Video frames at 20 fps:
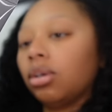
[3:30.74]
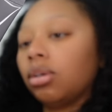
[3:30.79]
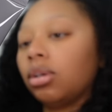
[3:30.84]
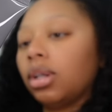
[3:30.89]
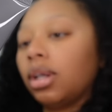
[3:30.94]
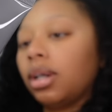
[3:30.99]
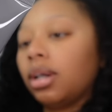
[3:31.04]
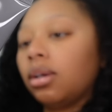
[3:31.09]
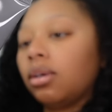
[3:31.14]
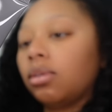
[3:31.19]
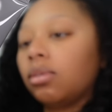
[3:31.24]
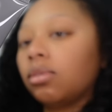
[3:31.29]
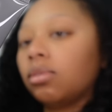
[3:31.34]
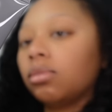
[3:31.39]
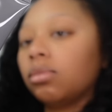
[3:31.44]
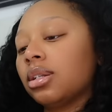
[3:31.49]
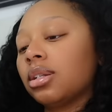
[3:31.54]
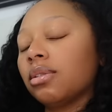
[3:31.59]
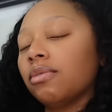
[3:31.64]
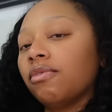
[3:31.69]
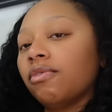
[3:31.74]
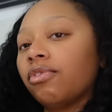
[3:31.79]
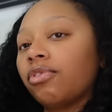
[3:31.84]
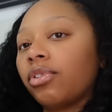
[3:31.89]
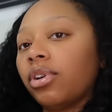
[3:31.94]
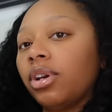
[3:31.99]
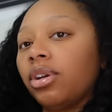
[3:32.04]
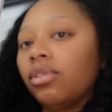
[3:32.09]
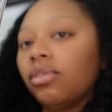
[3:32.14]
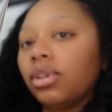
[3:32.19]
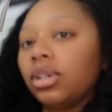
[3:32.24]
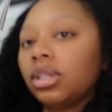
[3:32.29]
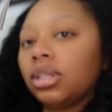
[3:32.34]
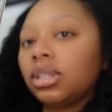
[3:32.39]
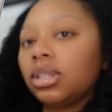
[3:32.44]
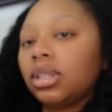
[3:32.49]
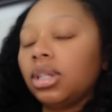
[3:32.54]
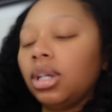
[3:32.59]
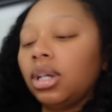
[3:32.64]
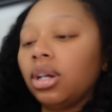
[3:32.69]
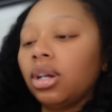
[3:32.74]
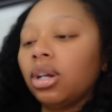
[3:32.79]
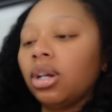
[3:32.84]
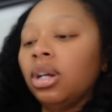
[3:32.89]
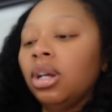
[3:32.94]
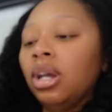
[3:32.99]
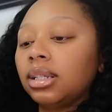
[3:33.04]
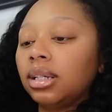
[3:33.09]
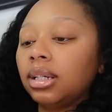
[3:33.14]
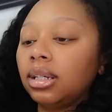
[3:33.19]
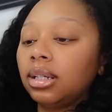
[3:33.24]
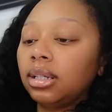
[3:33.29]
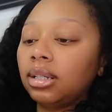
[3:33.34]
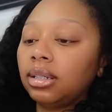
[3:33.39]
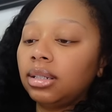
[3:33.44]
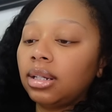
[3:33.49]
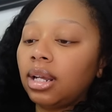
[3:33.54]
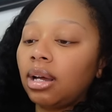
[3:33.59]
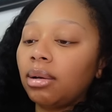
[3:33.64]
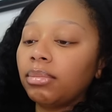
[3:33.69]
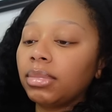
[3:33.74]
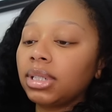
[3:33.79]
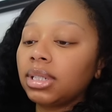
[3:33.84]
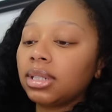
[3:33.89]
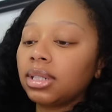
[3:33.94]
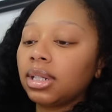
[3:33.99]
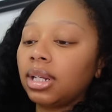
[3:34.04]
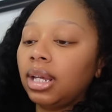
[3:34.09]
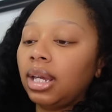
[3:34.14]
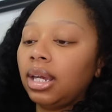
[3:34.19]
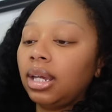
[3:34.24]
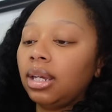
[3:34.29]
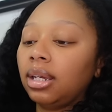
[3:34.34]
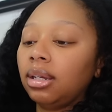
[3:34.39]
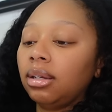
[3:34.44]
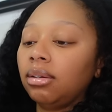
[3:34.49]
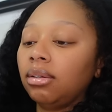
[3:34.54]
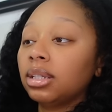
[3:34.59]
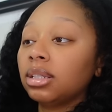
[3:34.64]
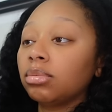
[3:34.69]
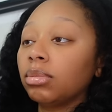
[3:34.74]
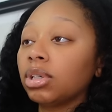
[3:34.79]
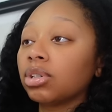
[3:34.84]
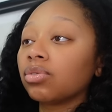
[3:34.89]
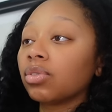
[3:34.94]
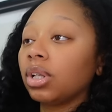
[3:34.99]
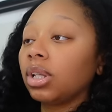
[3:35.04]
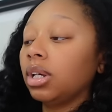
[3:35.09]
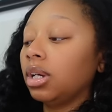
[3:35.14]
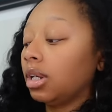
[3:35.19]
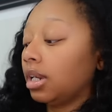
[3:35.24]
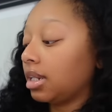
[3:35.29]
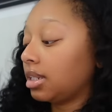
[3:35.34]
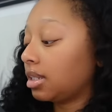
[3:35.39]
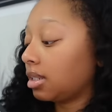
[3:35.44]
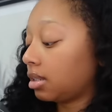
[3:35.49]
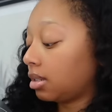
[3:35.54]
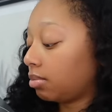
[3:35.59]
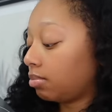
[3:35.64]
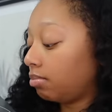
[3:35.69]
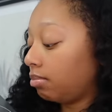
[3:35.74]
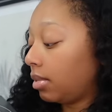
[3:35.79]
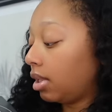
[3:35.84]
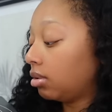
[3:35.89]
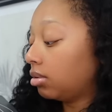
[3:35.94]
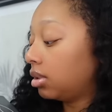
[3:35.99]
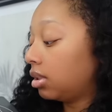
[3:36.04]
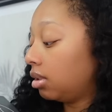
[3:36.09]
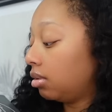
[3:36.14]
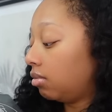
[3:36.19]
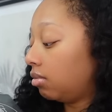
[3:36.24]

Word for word: mask, some fragrance here, the Namaslay. It smells really good. I smelled it